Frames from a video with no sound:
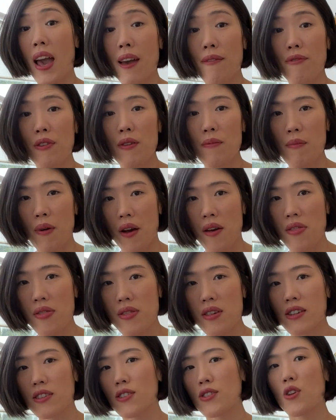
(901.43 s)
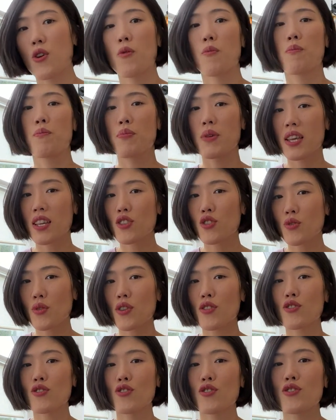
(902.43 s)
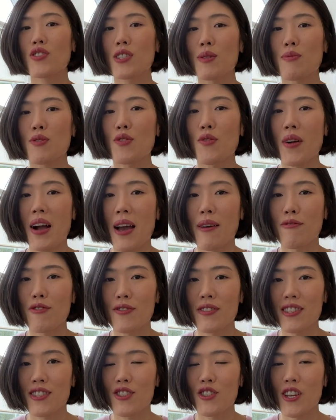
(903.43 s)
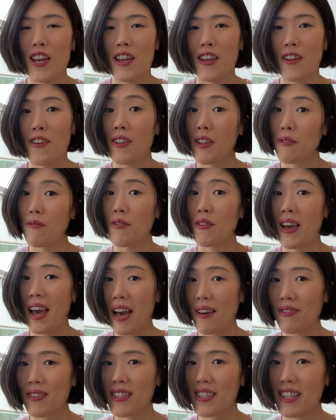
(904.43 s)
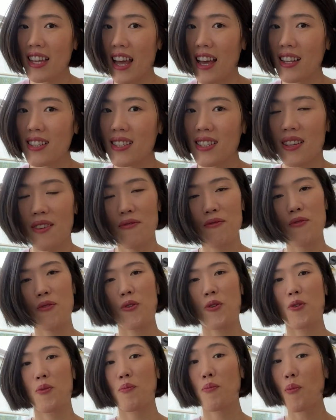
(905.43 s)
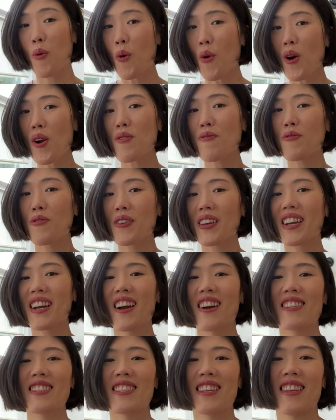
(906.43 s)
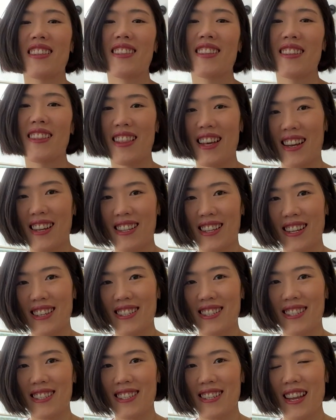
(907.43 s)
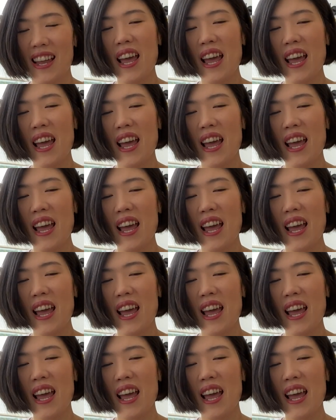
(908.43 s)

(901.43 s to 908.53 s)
every month, so be sure to subscribe to this channel if you haven't yet for more free content like this.